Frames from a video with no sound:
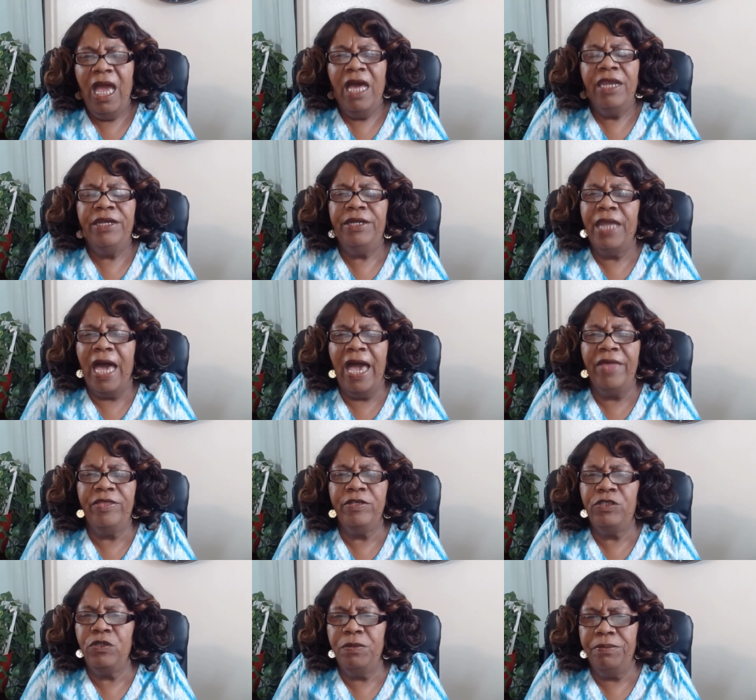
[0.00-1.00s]
Neither
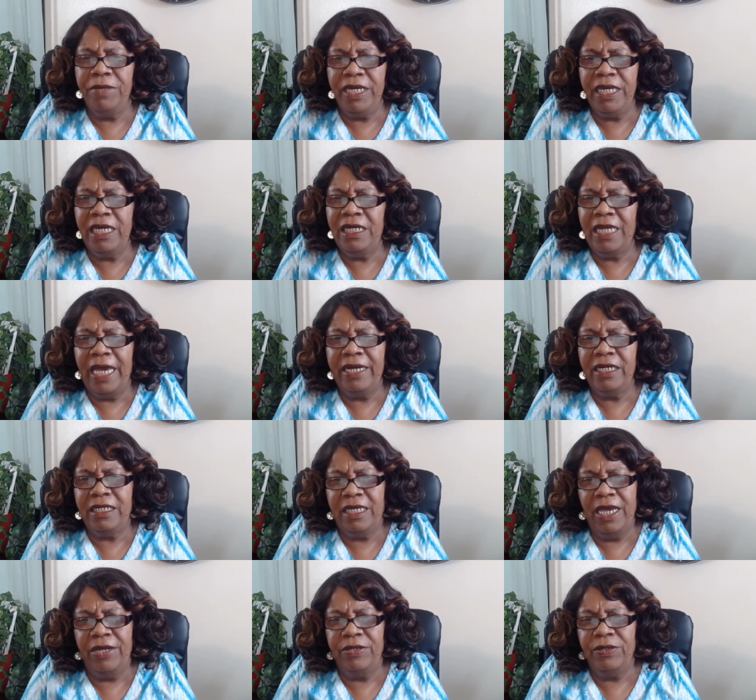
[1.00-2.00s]
do men light a
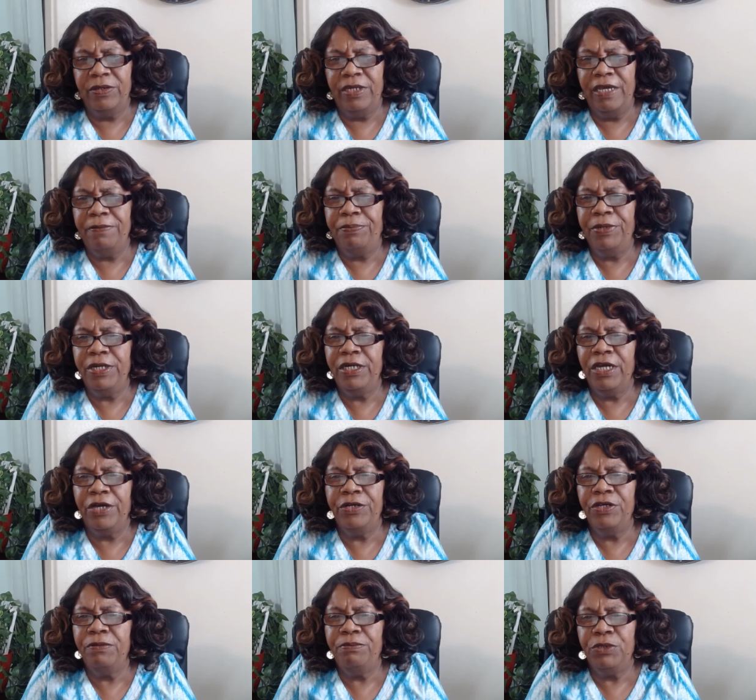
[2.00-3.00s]
candle and put it
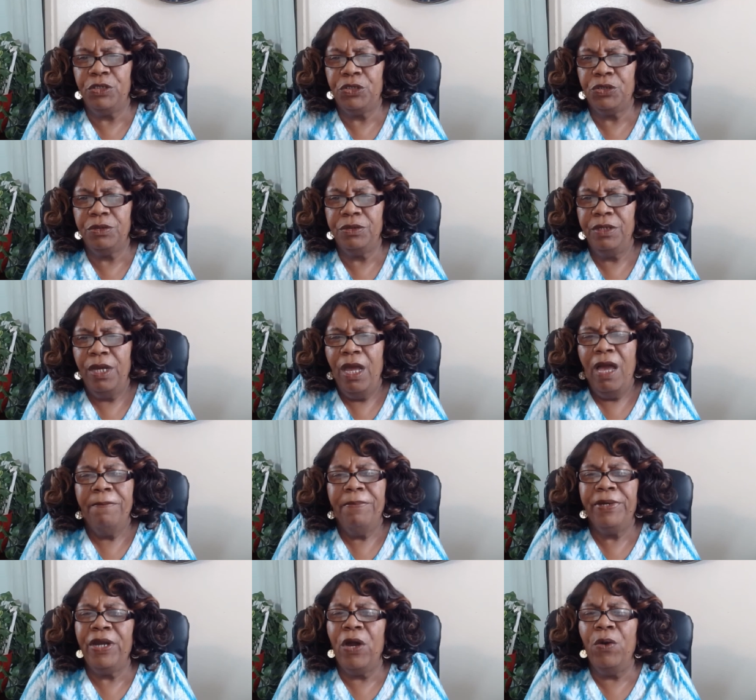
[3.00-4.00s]
under a bushel,
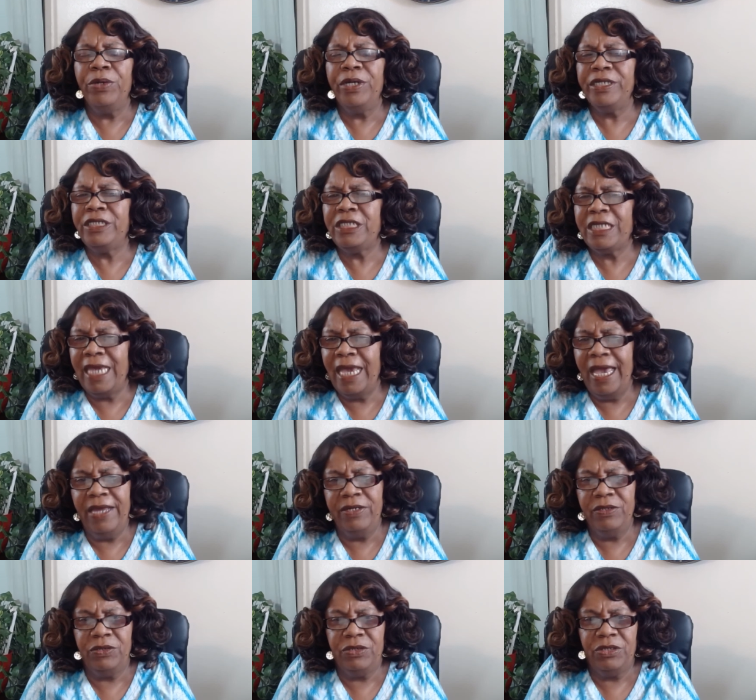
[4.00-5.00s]
but on a
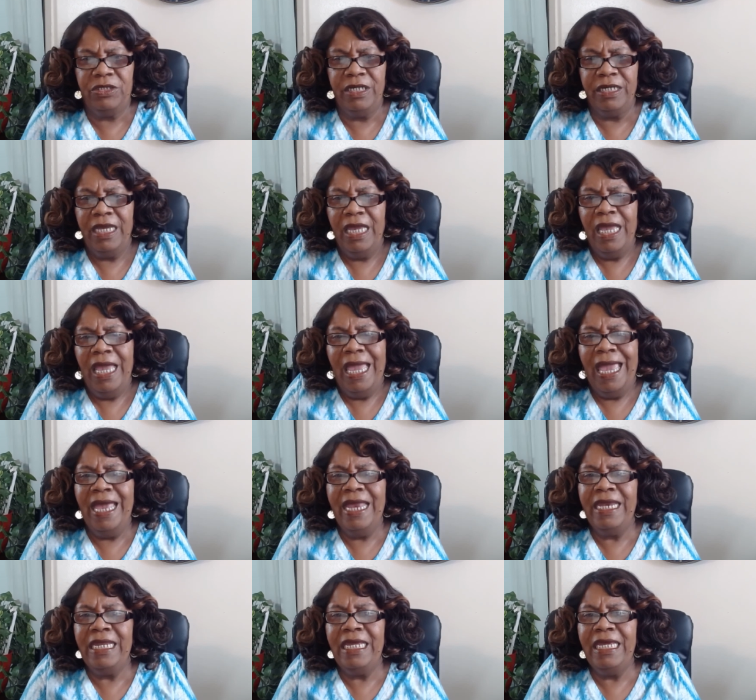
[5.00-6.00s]
candlestick,
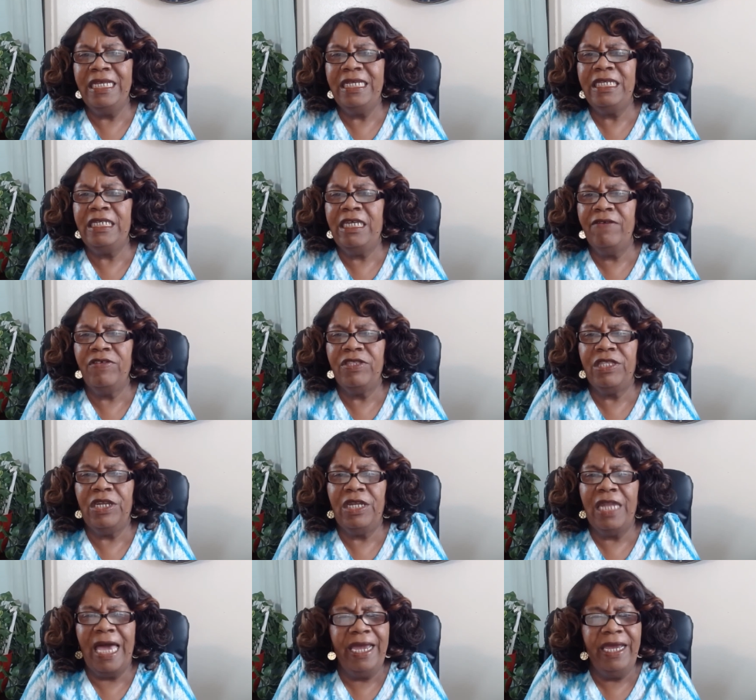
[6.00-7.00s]
and it giveth
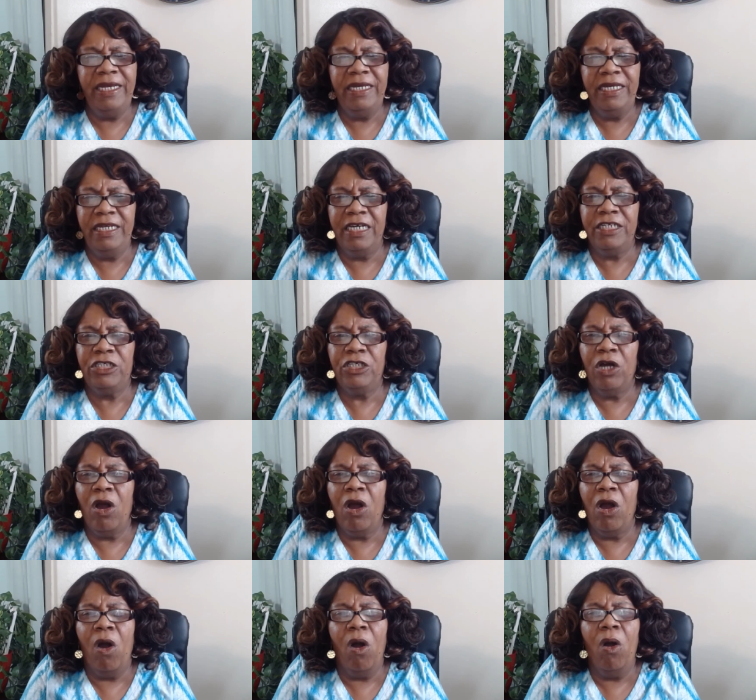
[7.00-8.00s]
light unto
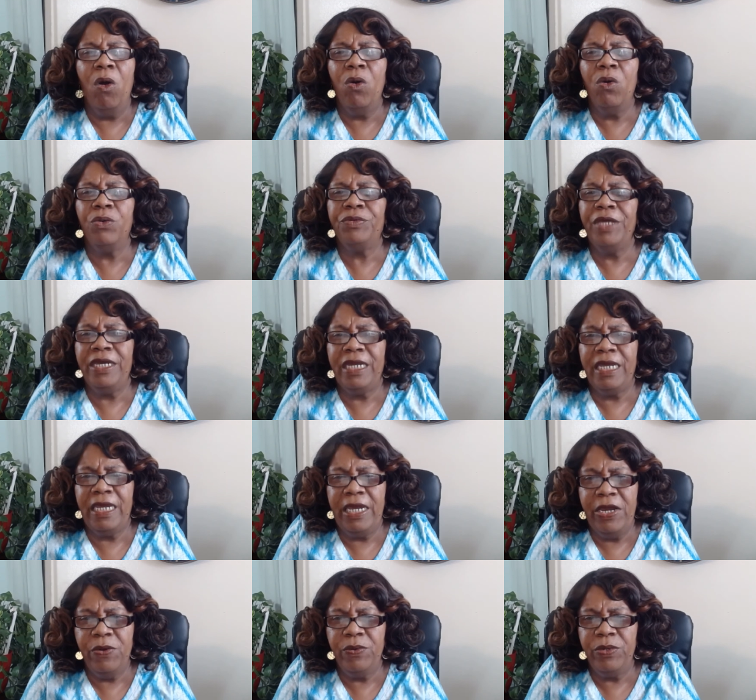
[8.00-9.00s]
all that
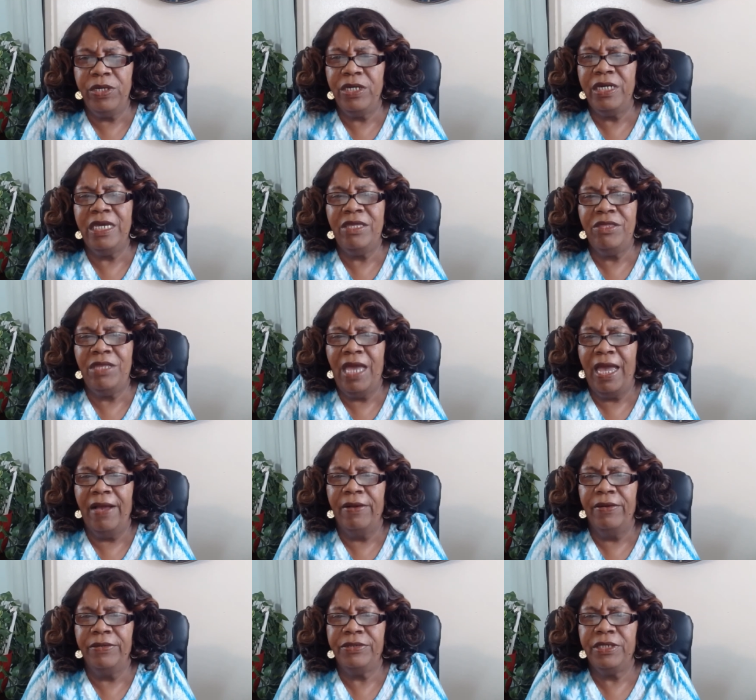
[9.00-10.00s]
area in the
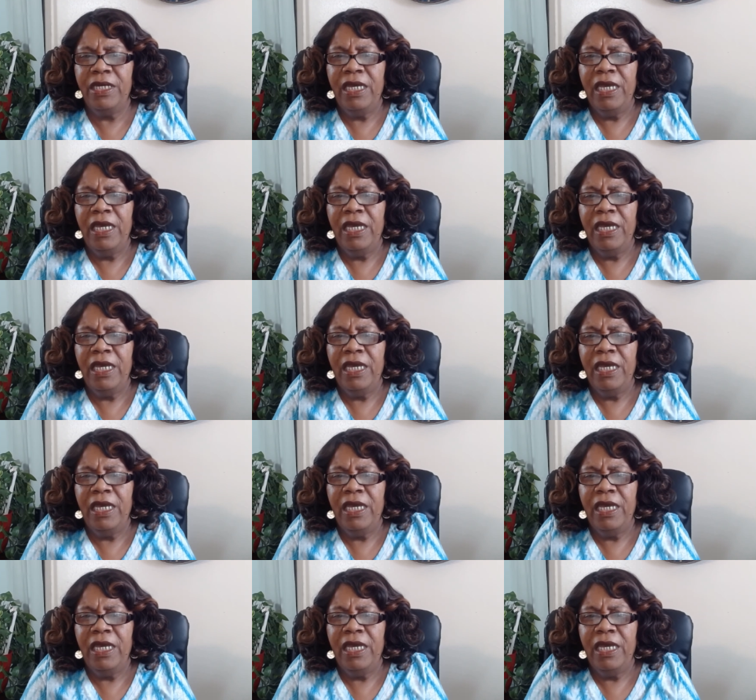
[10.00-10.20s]
house.